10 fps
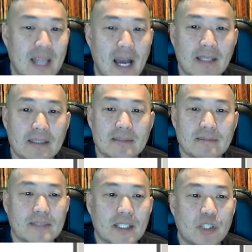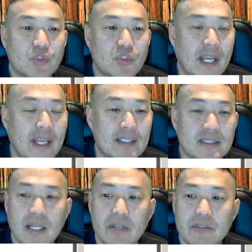not the
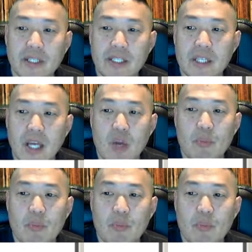greatest coverage,